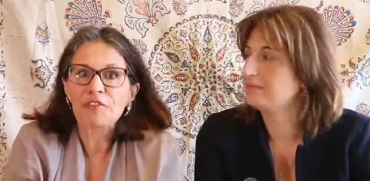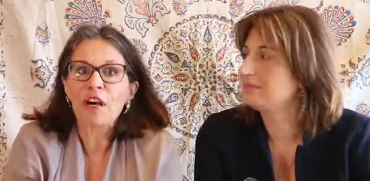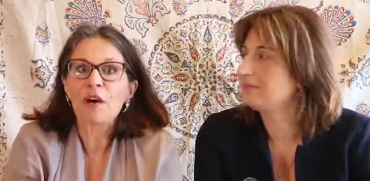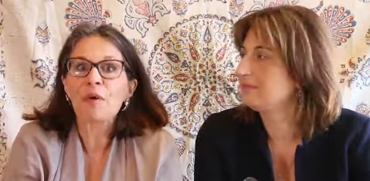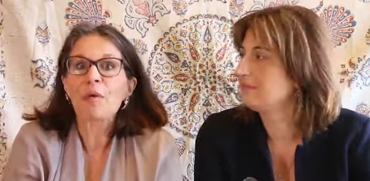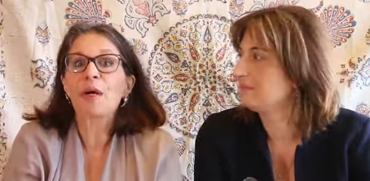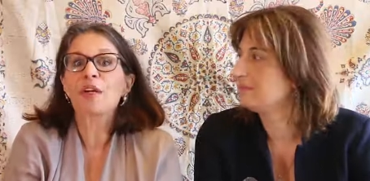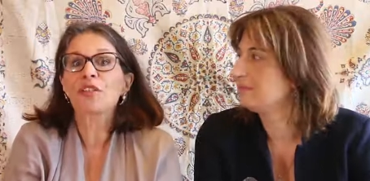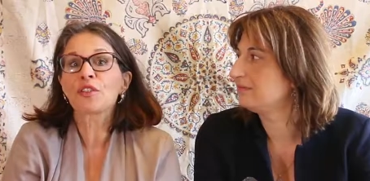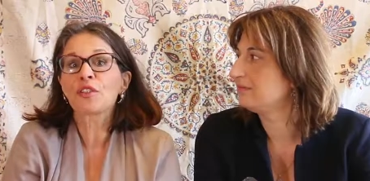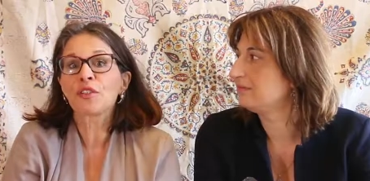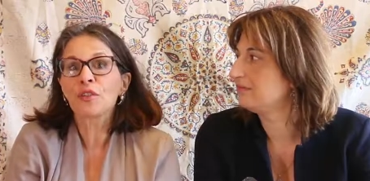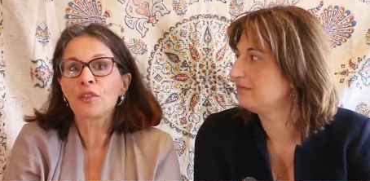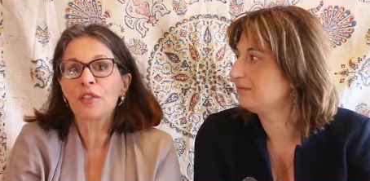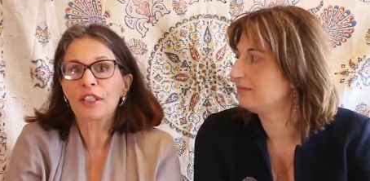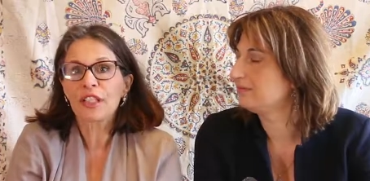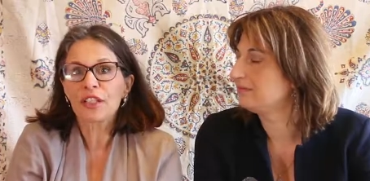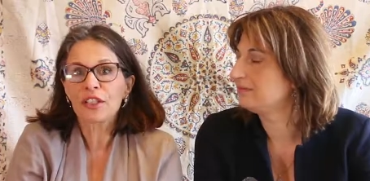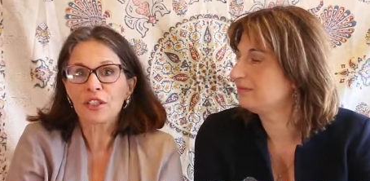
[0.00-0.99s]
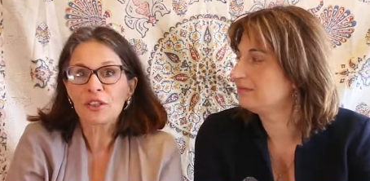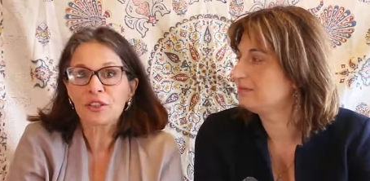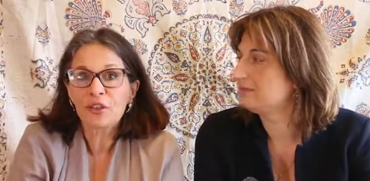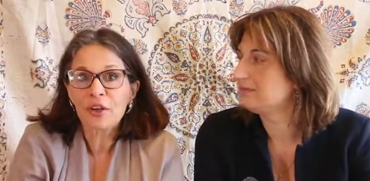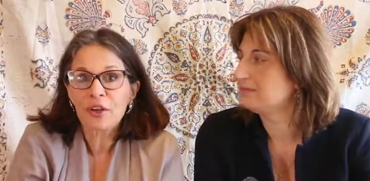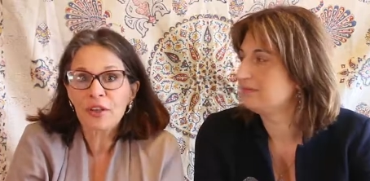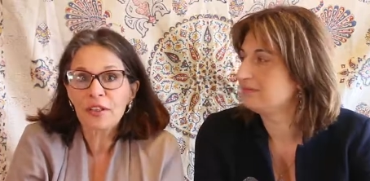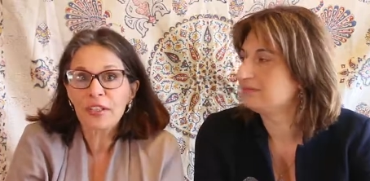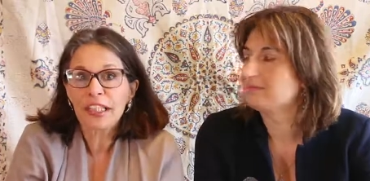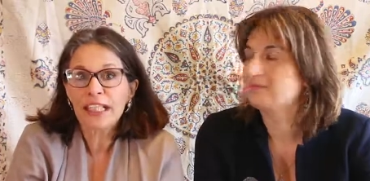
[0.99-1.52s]
Speaker 1: of our Syriac
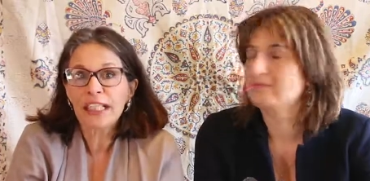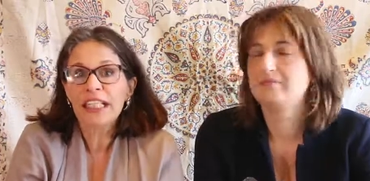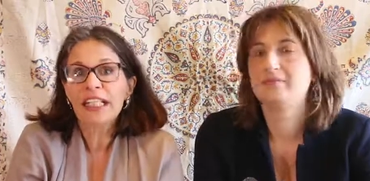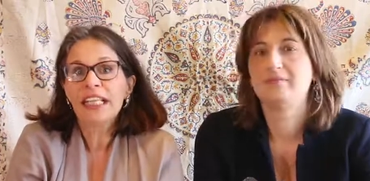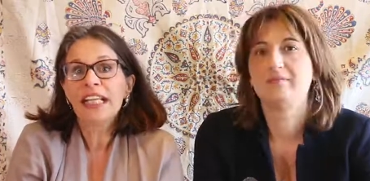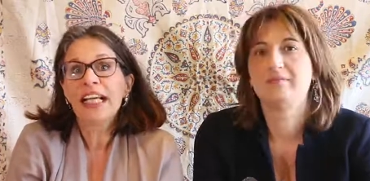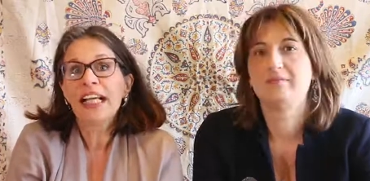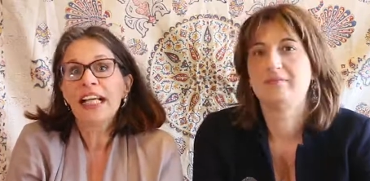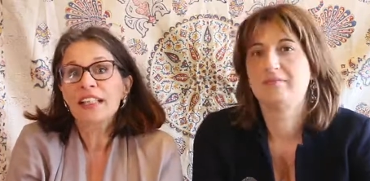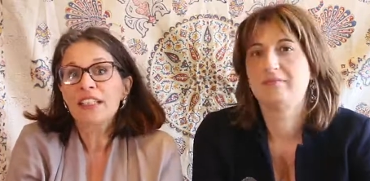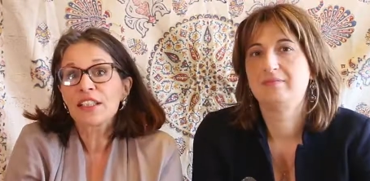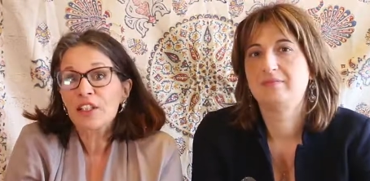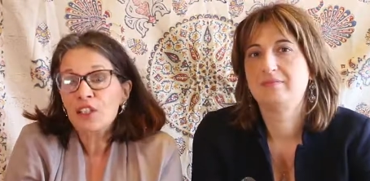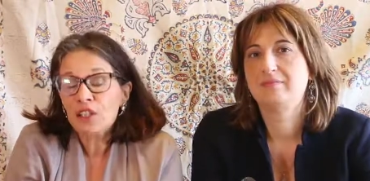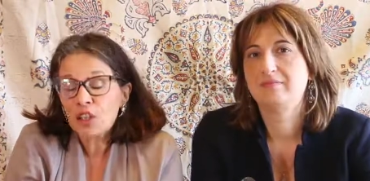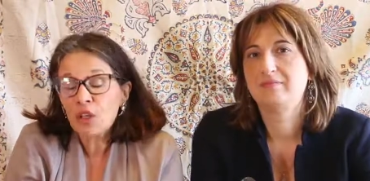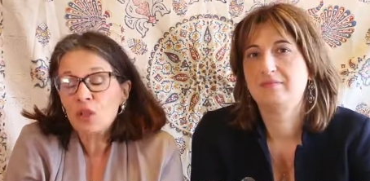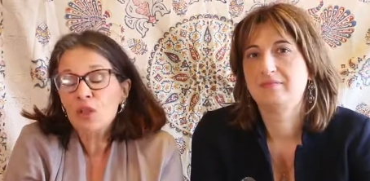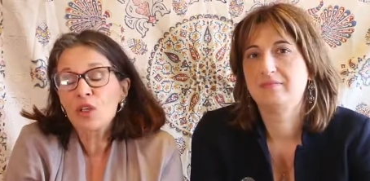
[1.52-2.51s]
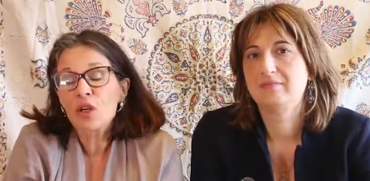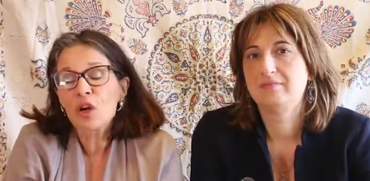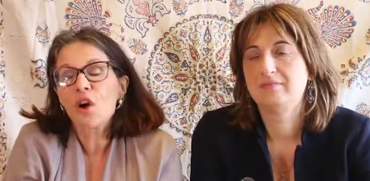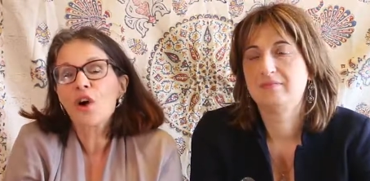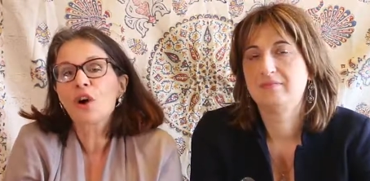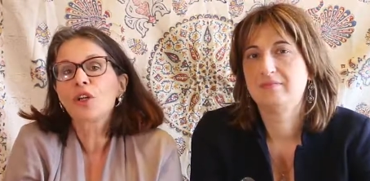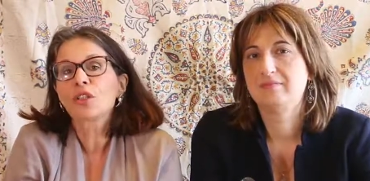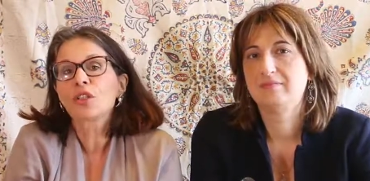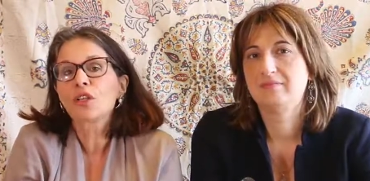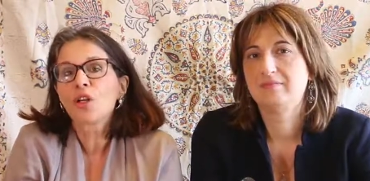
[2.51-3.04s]
story and the
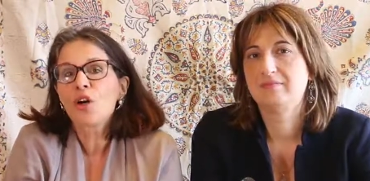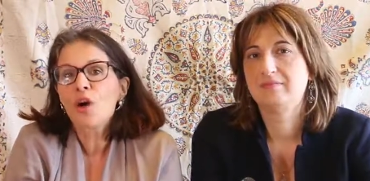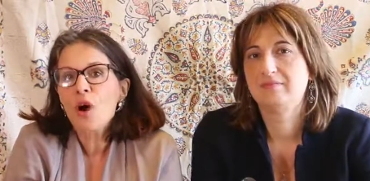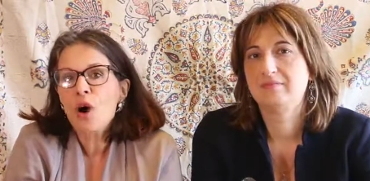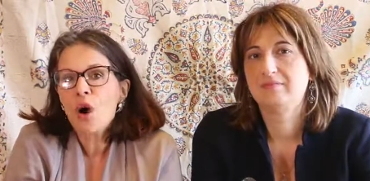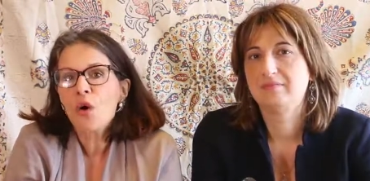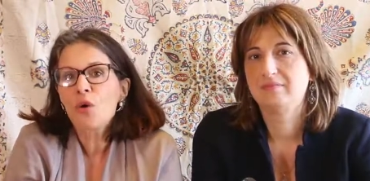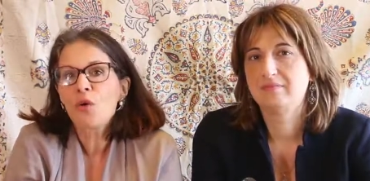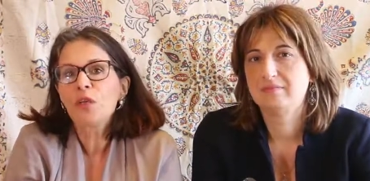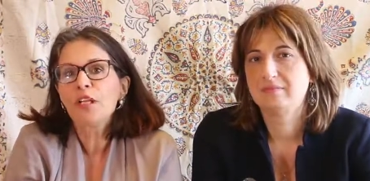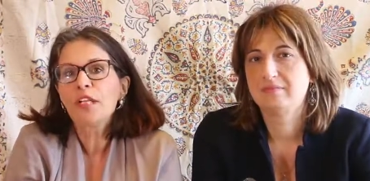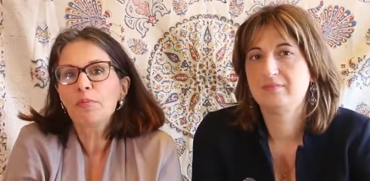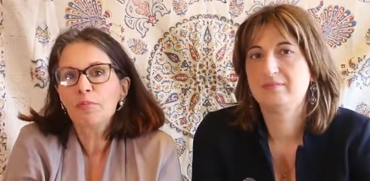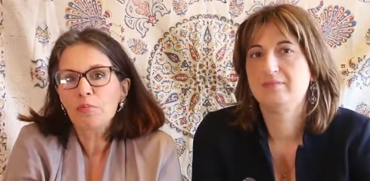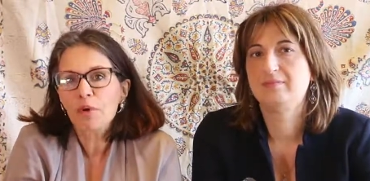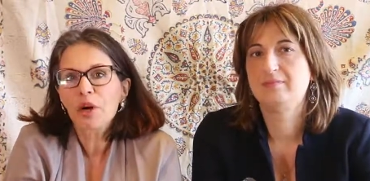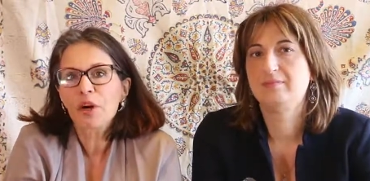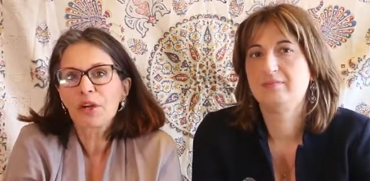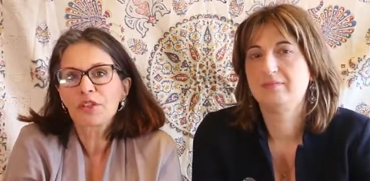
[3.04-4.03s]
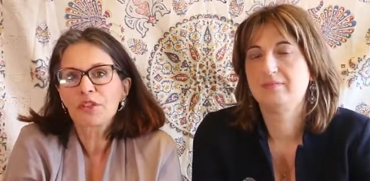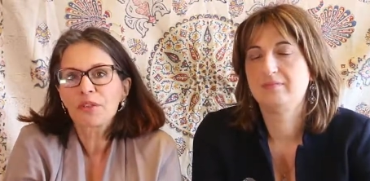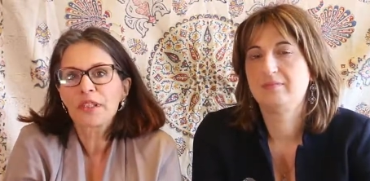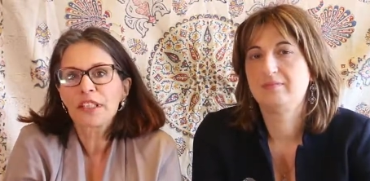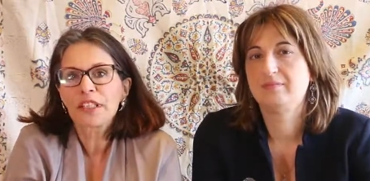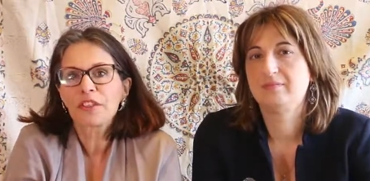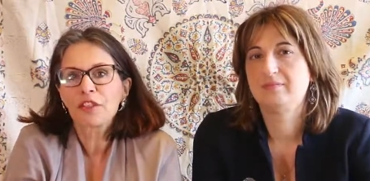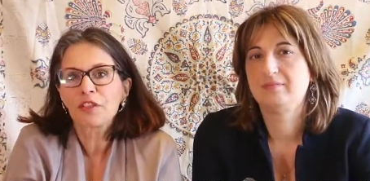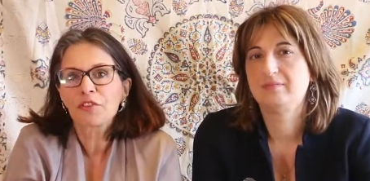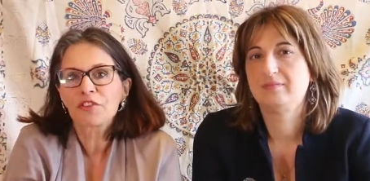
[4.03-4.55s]
so-called holy
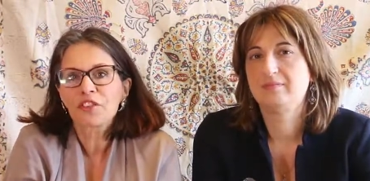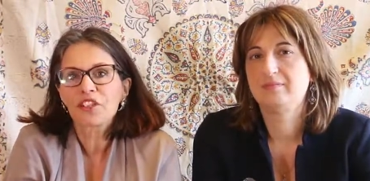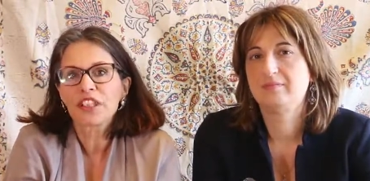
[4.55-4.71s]
portrait of